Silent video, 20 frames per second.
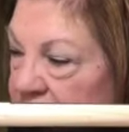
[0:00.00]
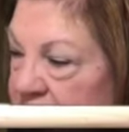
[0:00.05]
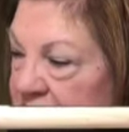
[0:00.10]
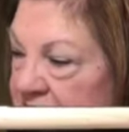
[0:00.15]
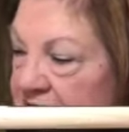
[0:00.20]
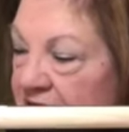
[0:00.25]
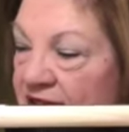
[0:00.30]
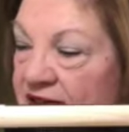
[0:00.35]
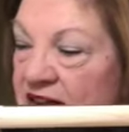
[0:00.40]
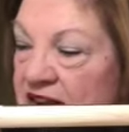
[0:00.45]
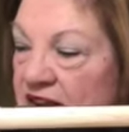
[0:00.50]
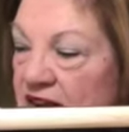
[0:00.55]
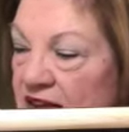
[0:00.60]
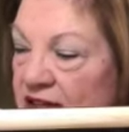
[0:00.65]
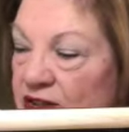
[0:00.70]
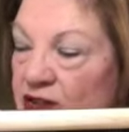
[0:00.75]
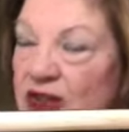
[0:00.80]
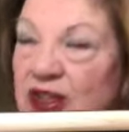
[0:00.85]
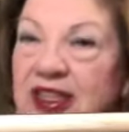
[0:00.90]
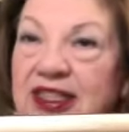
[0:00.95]

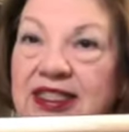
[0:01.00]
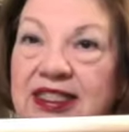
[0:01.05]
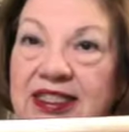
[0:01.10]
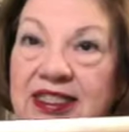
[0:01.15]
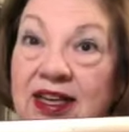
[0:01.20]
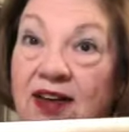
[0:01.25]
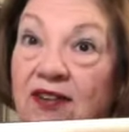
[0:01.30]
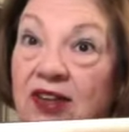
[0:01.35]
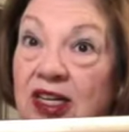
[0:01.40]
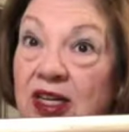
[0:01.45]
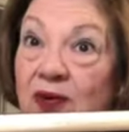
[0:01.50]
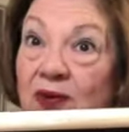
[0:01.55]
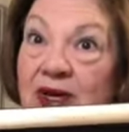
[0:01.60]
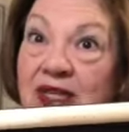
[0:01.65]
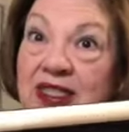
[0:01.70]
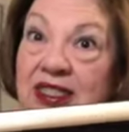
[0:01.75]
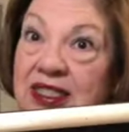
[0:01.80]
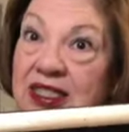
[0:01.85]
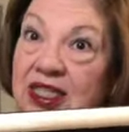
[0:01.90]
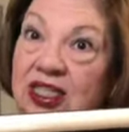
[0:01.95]

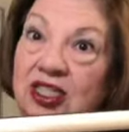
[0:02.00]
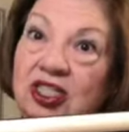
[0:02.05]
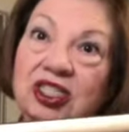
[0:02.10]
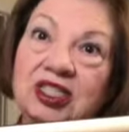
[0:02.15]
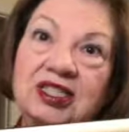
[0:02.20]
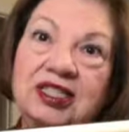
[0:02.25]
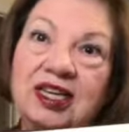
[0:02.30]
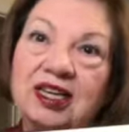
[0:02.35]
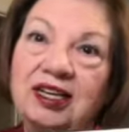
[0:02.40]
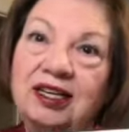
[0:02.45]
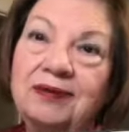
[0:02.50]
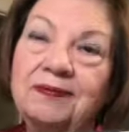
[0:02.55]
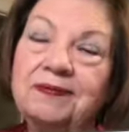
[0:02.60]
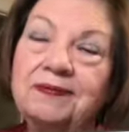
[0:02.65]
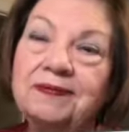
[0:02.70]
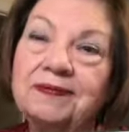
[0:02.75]
771 stitches in it,